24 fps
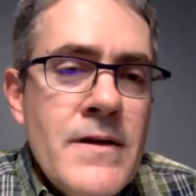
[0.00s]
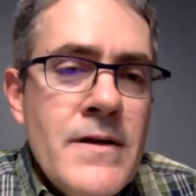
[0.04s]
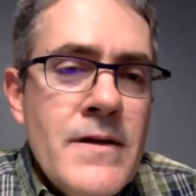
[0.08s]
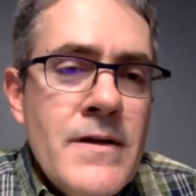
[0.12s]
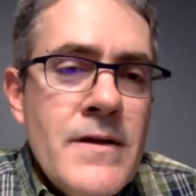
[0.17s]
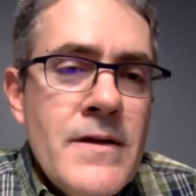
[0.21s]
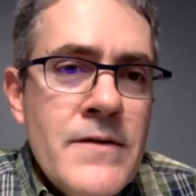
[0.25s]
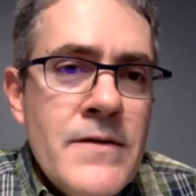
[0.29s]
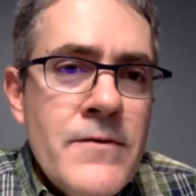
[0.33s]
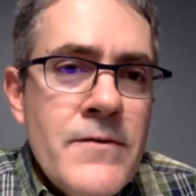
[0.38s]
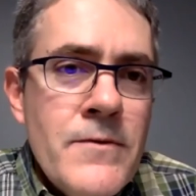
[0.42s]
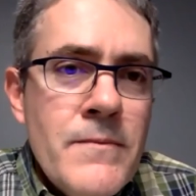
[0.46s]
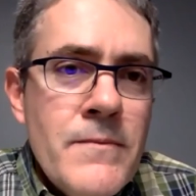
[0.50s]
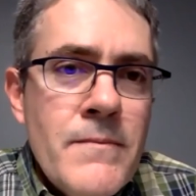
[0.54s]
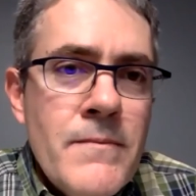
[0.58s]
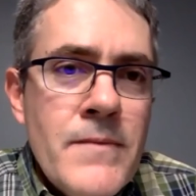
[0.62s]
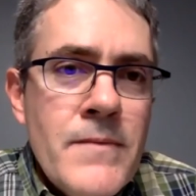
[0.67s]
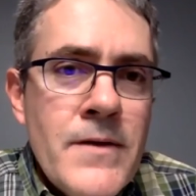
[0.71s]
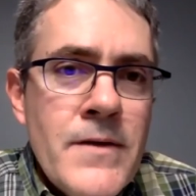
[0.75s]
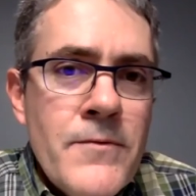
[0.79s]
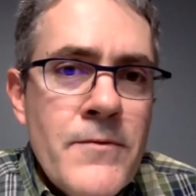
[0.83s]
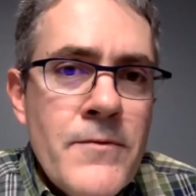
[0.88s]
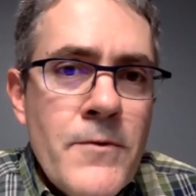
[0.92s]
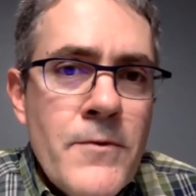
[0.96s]
and different
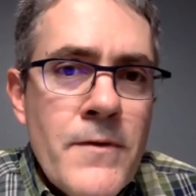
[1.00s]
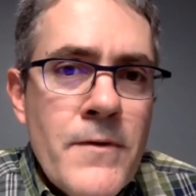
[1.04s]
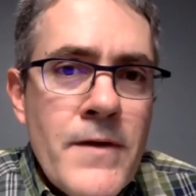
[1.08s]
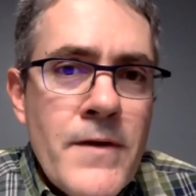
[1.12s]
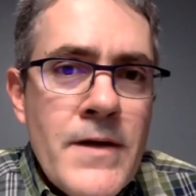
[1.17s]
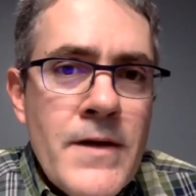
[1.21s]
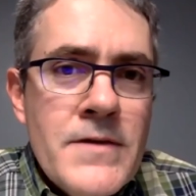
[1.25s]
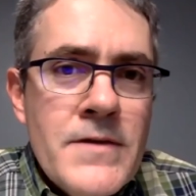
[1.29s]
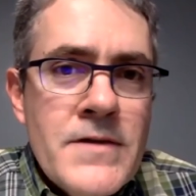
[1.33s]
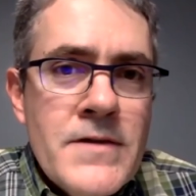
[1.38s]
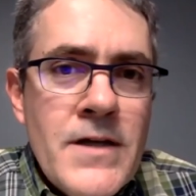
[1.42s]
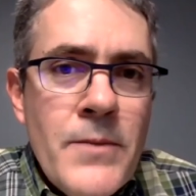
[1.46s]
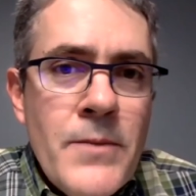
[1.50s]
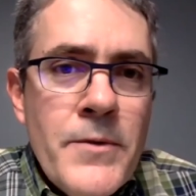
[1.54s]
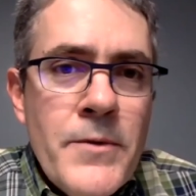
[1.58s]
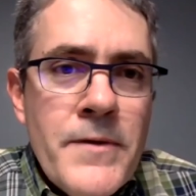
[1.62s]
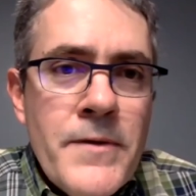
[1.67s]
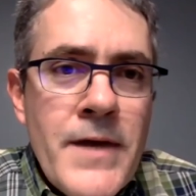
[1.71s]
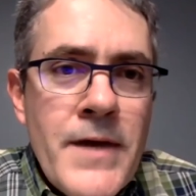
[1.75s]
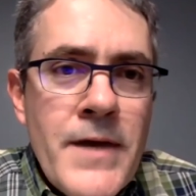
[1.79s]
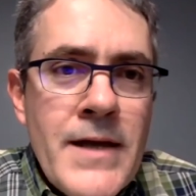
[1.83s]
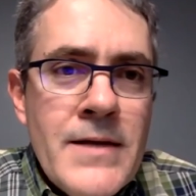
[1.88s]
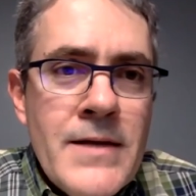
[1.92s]
different things to help with that.